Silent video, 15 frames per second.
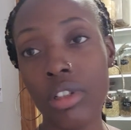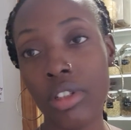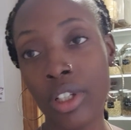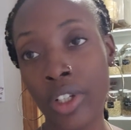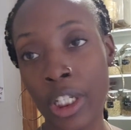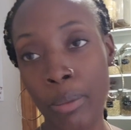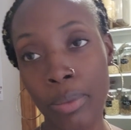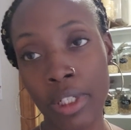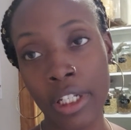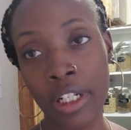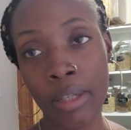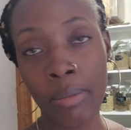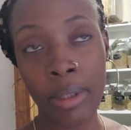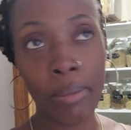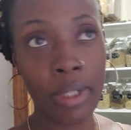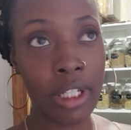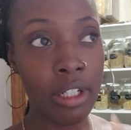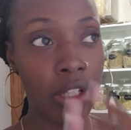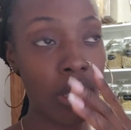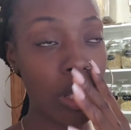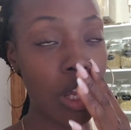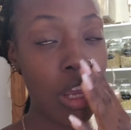Oh, they're playing on my bed.
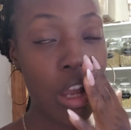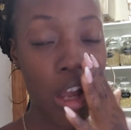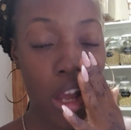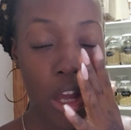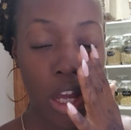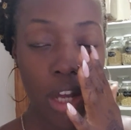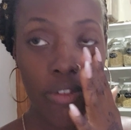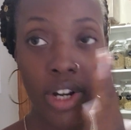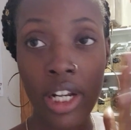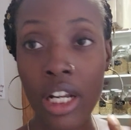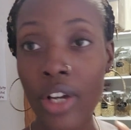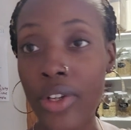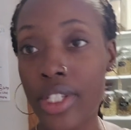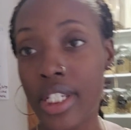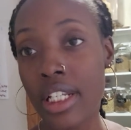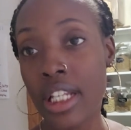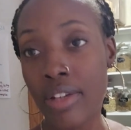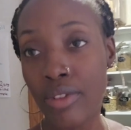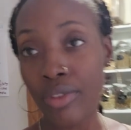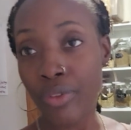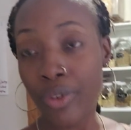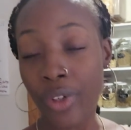Right now it's
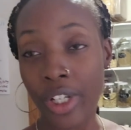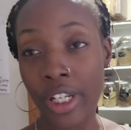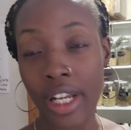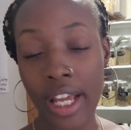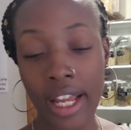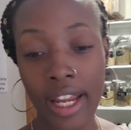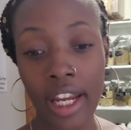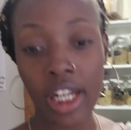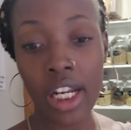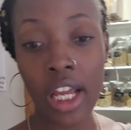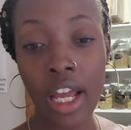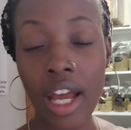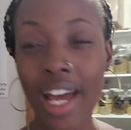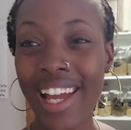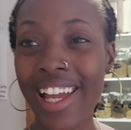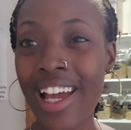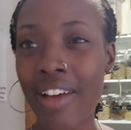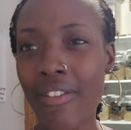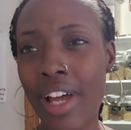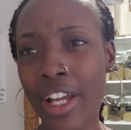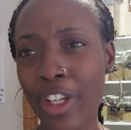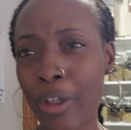11:49. I
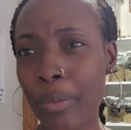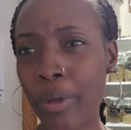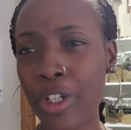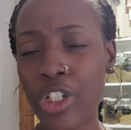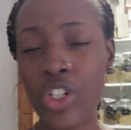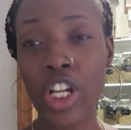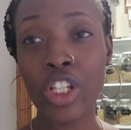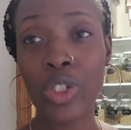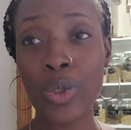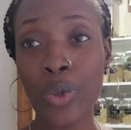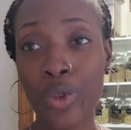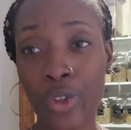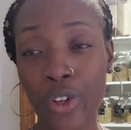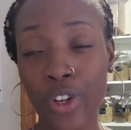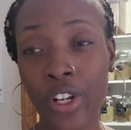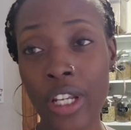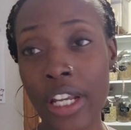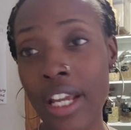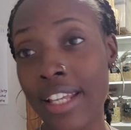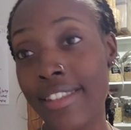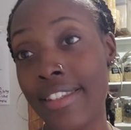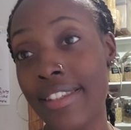have acupuncture at 2:30,
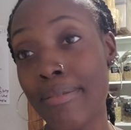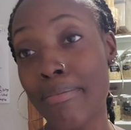and